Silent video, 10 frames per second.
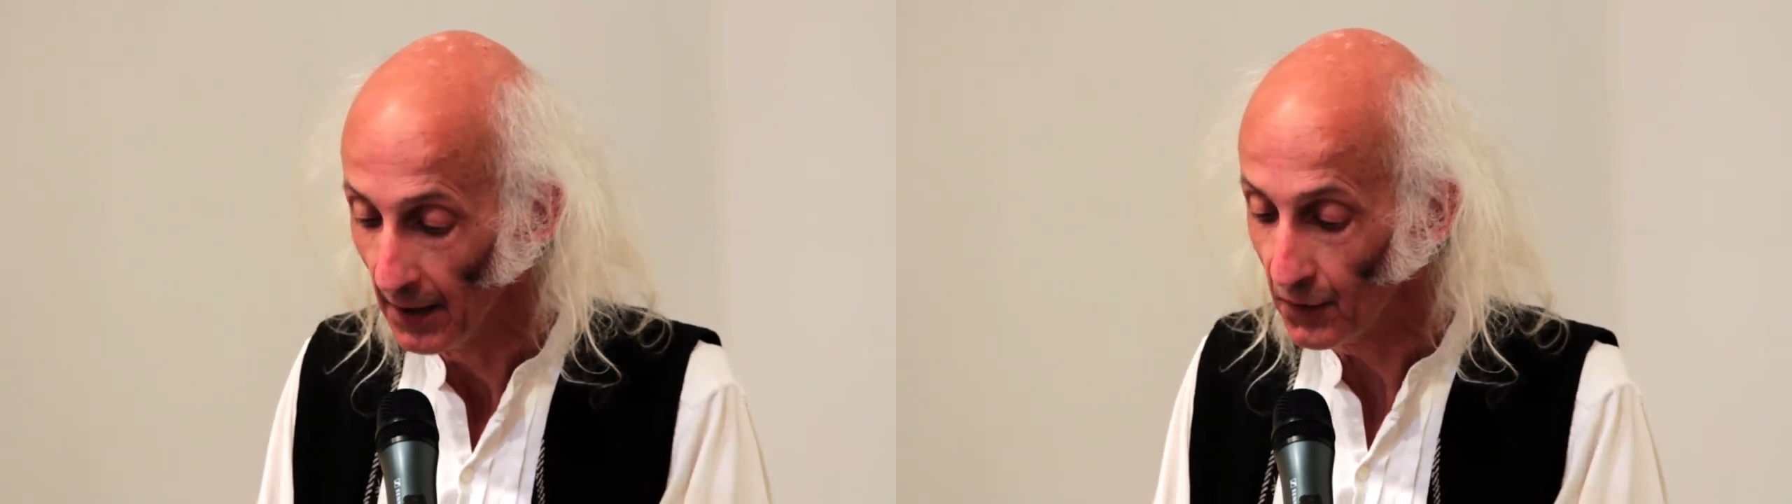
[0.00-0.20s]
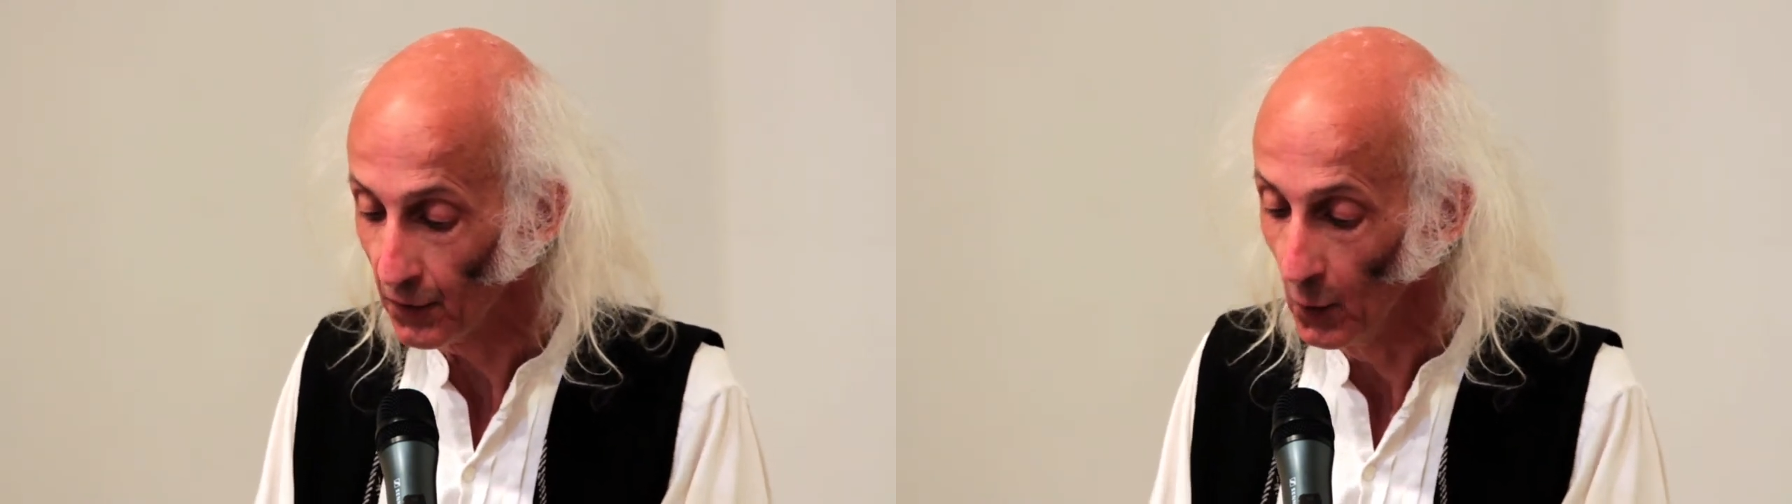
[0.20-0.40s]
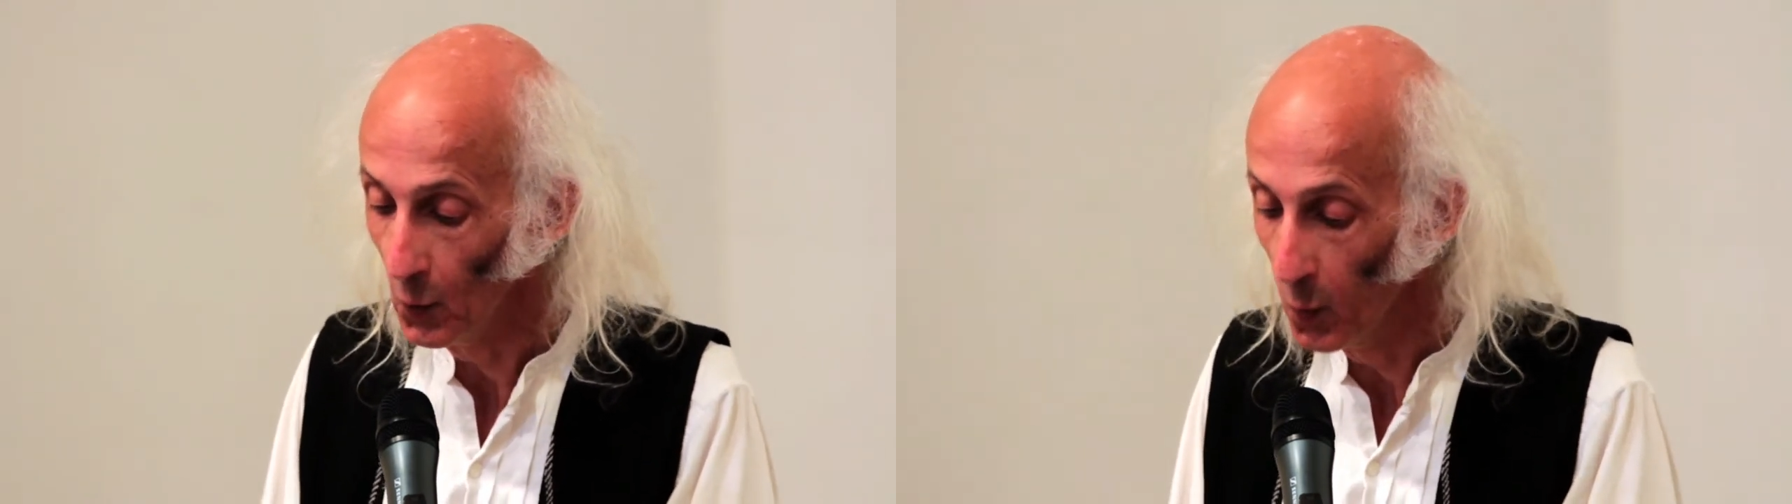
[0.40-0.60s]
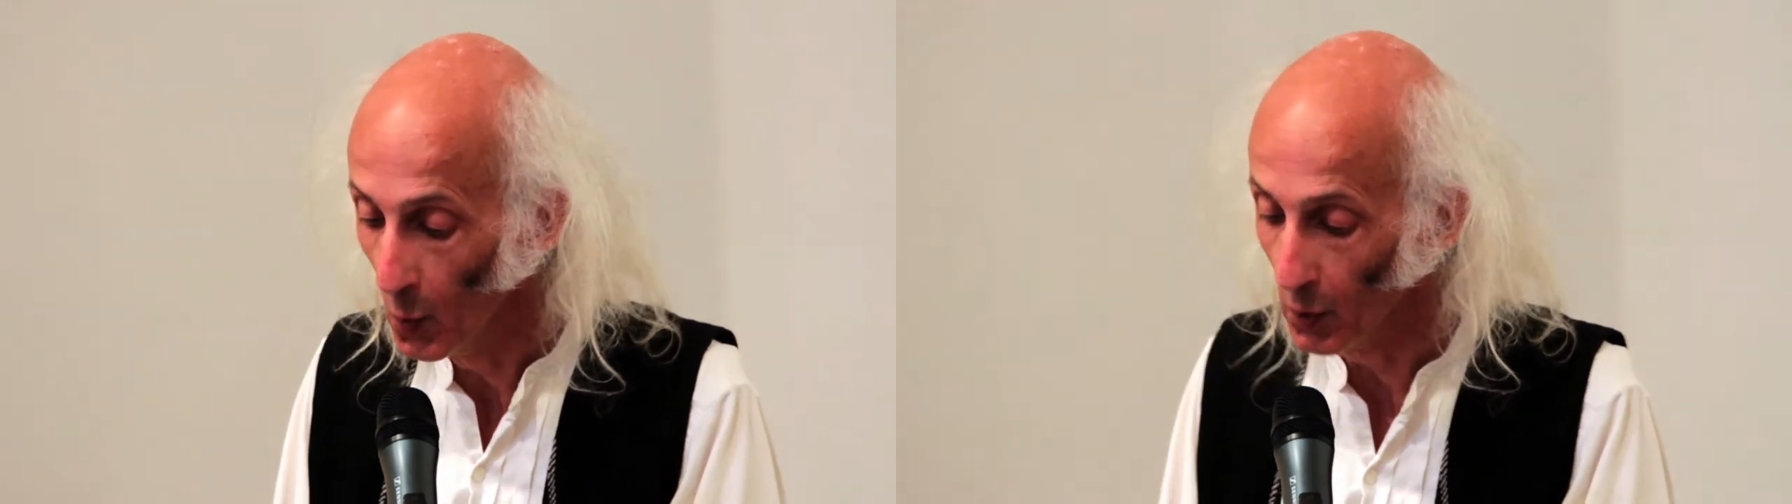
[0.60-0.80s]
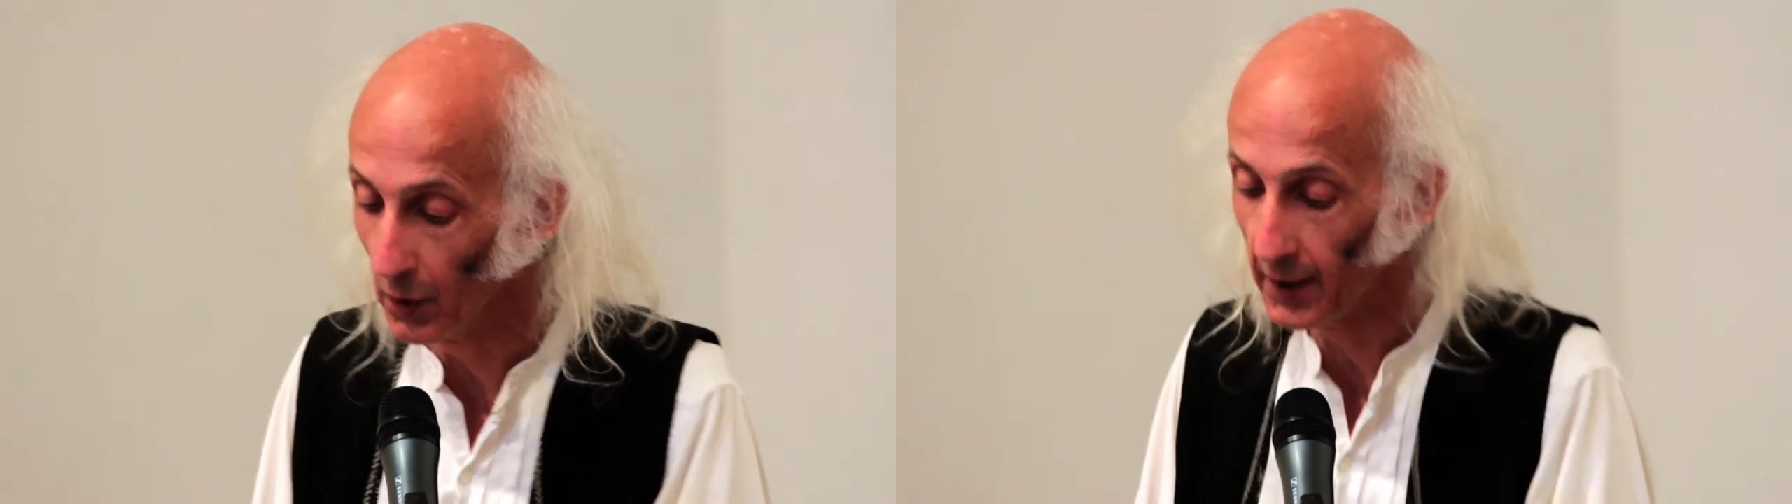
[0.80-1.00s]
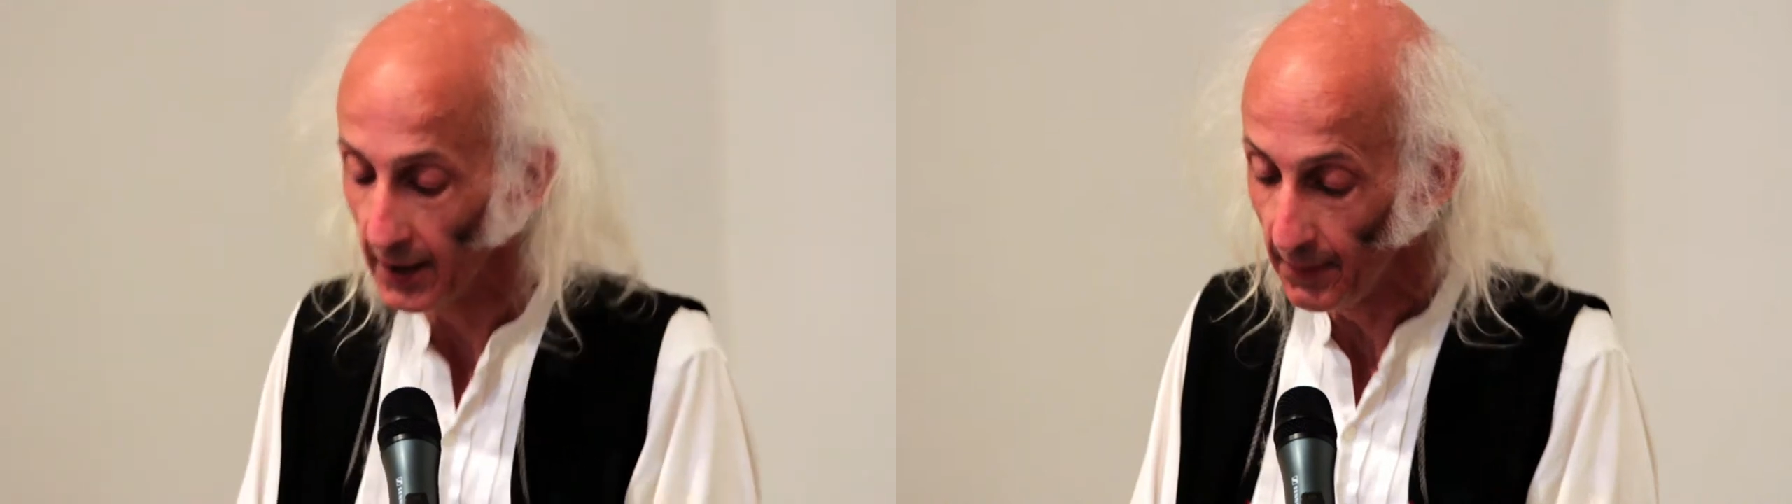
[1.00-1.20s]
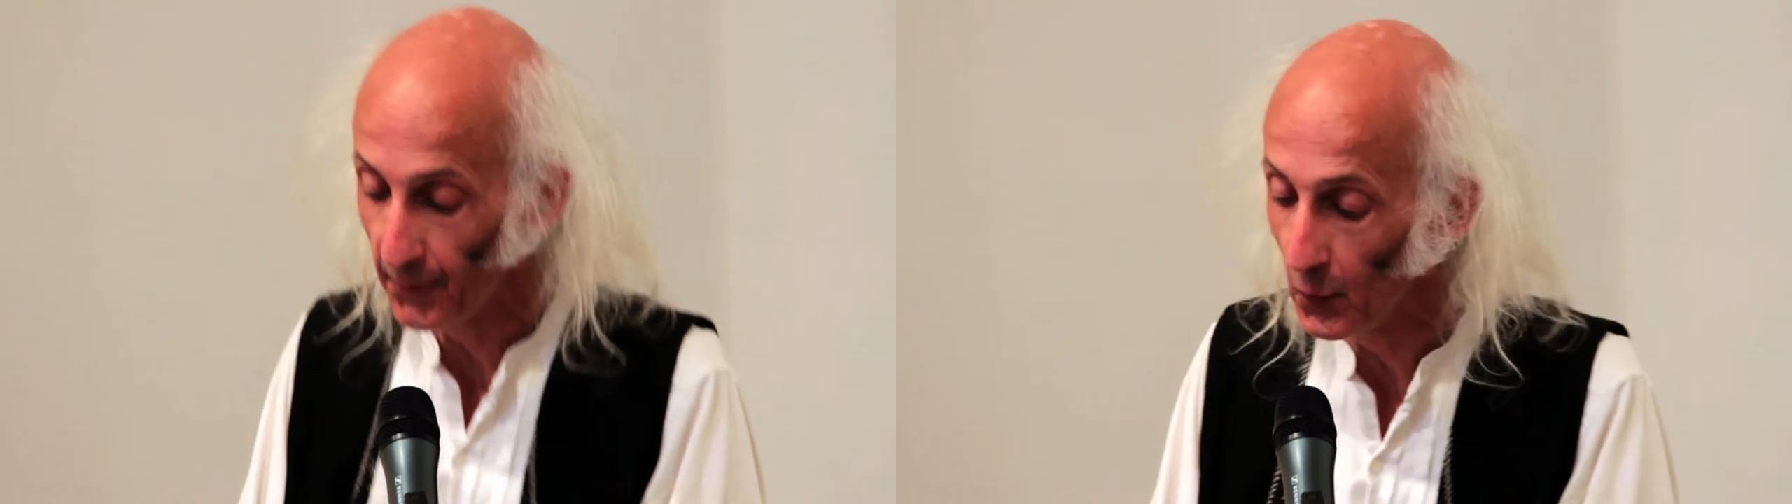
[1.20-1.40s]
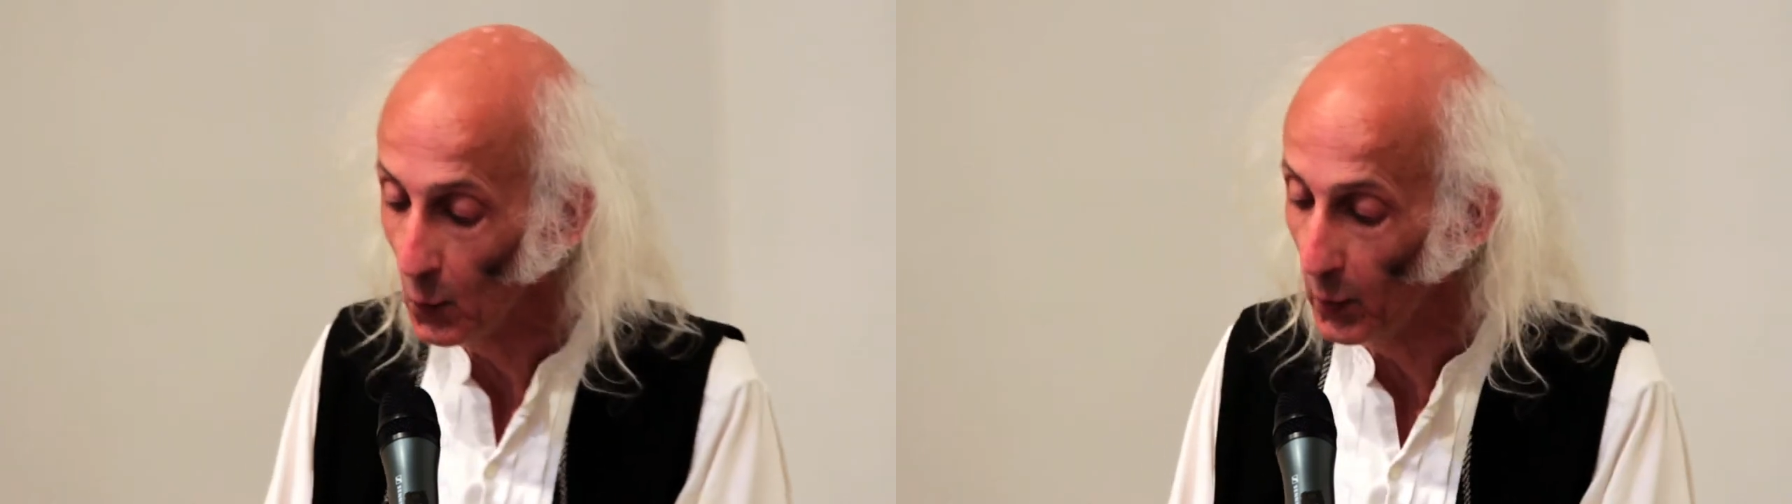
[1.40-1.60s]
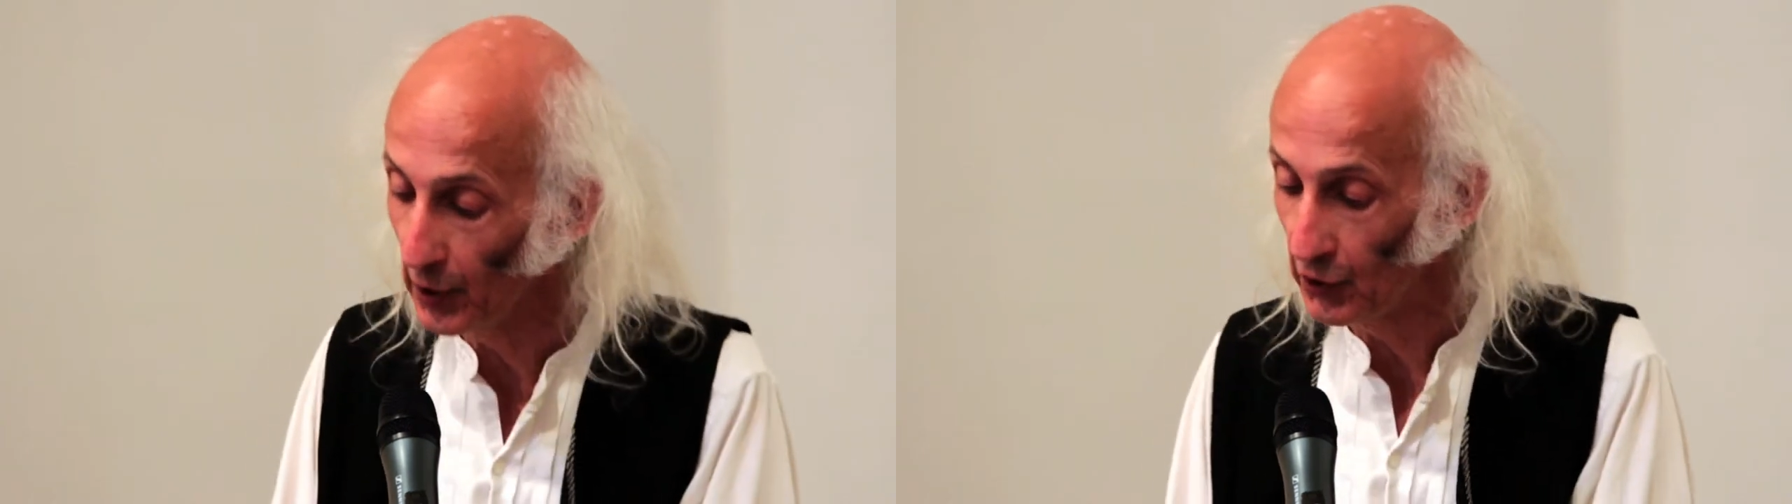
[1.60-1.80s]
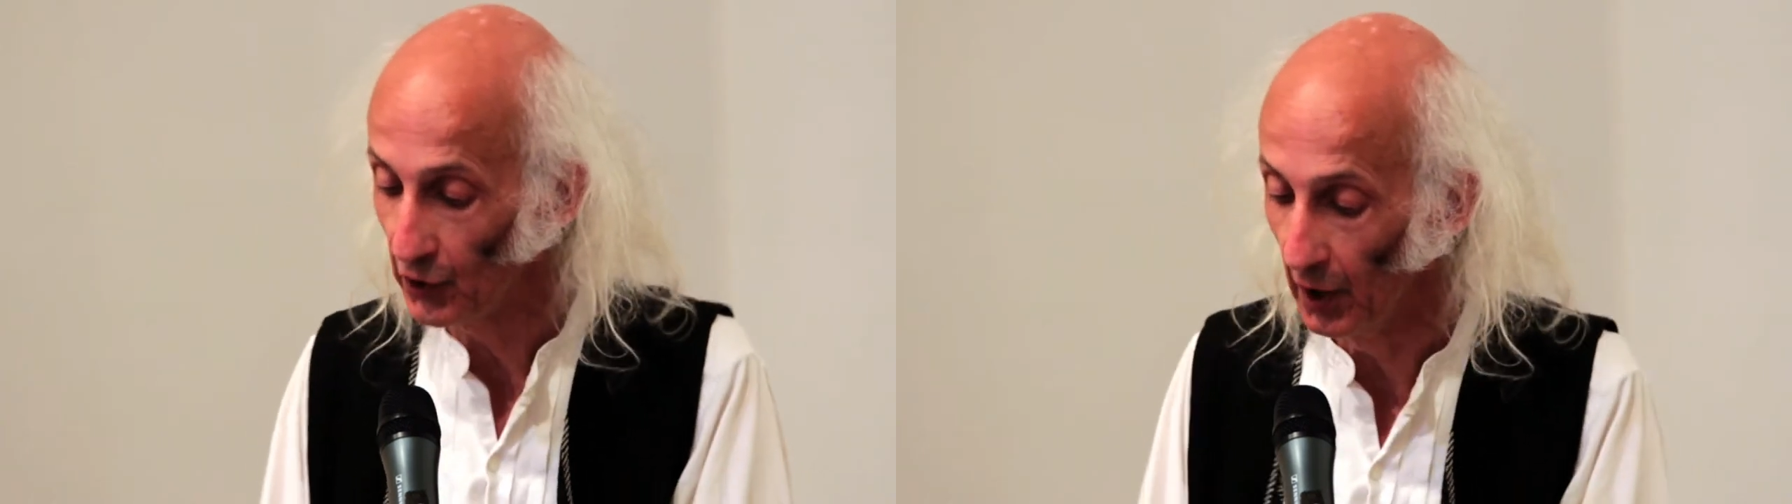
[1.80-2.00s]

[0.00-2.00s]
So walk if you wish